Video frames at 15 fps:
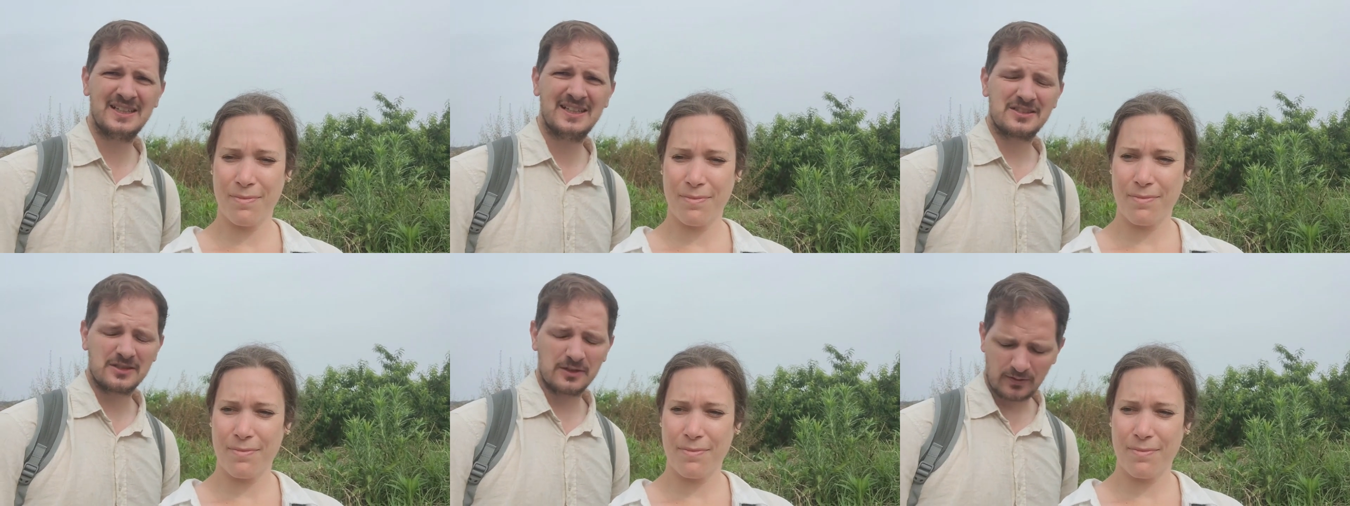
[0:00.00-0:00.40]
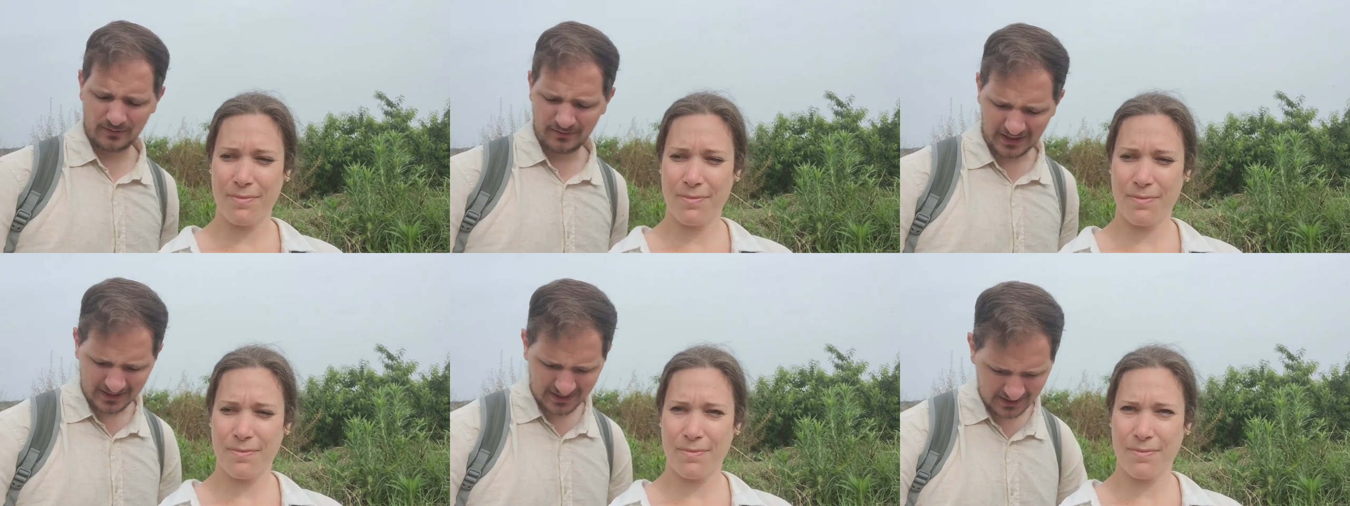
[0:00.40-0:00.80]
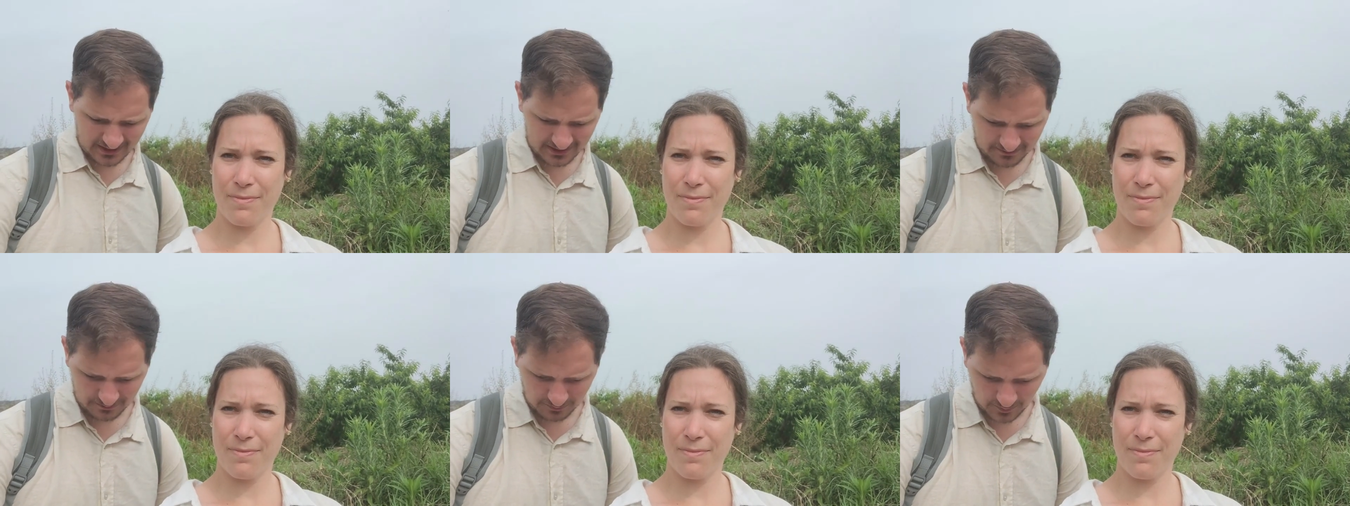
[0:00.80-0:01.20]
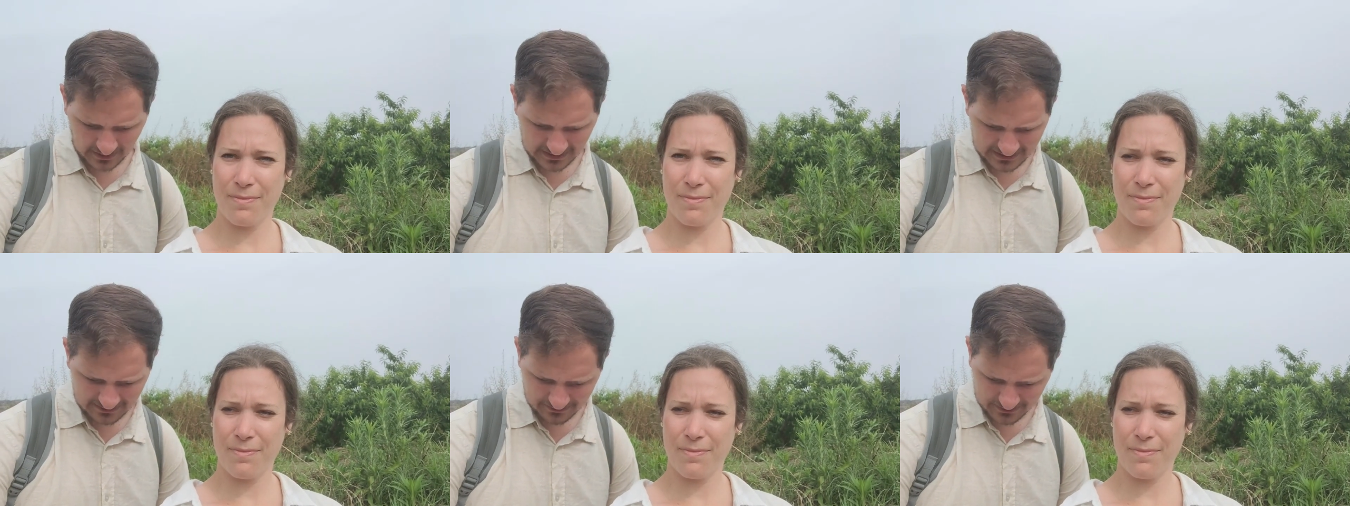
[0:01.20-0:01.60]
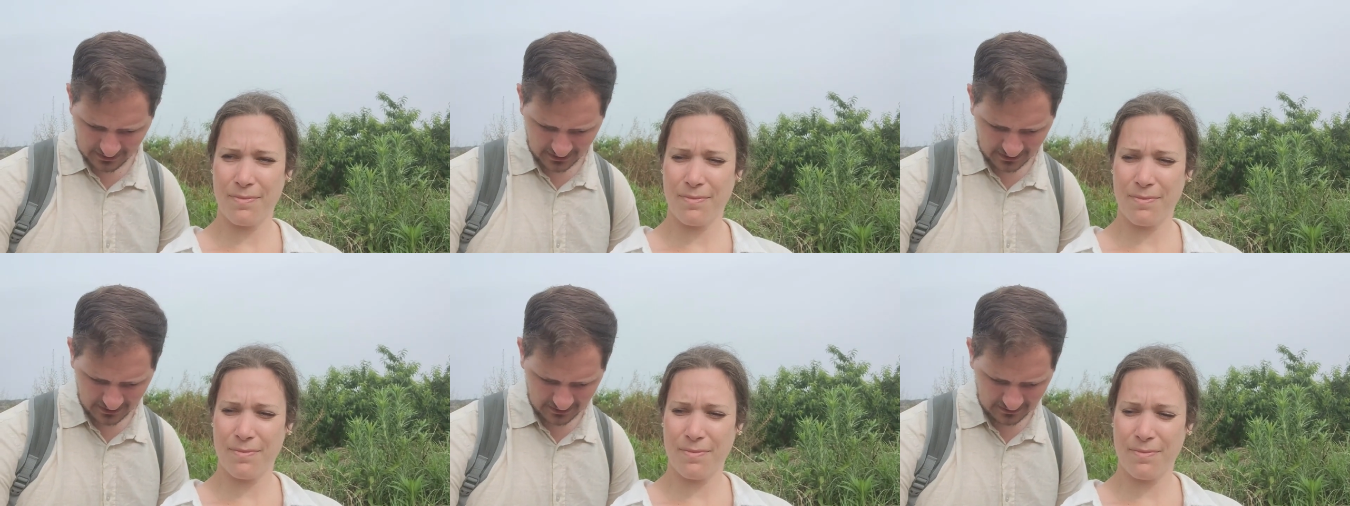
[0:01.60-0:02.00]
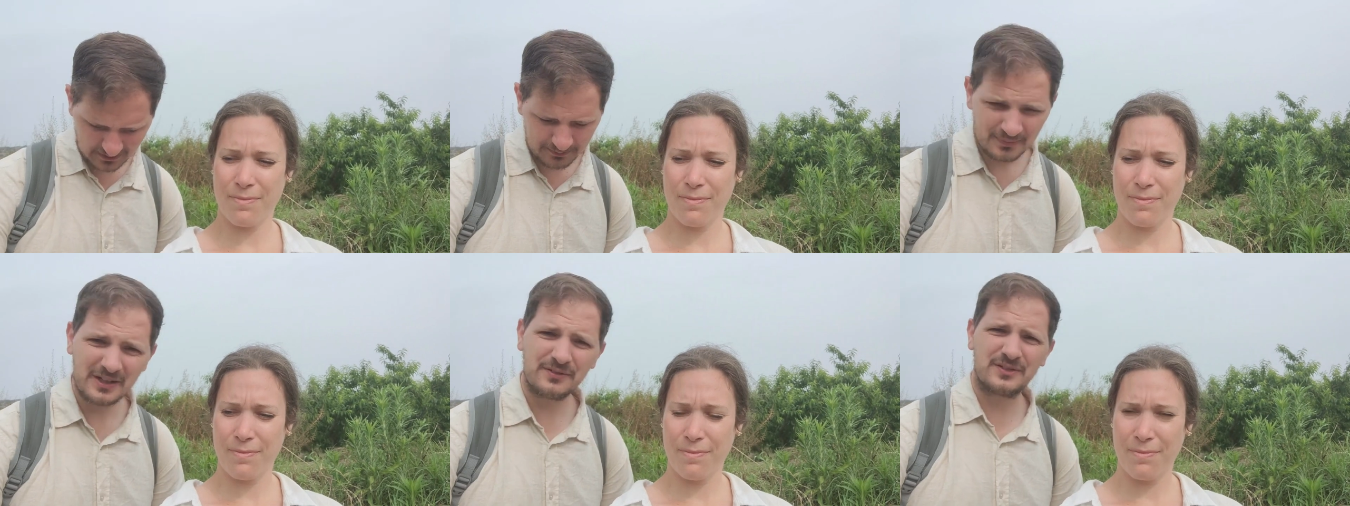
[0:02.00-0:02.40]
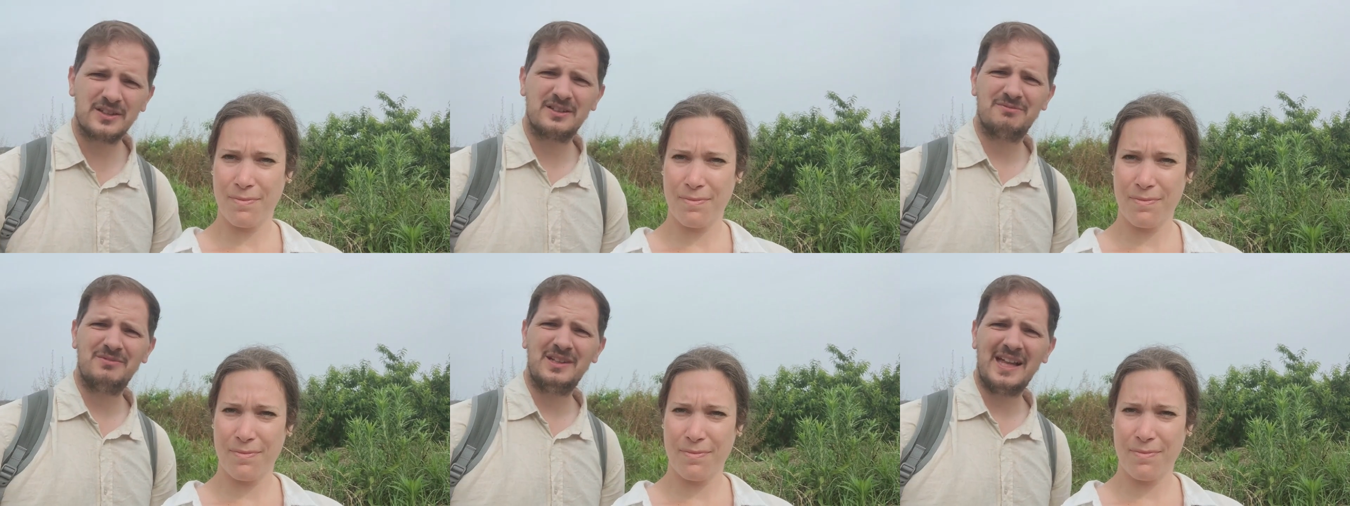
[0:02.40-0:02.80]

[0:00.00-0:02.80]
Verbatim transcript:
Speaker 1: considering the fact that we got a bit of a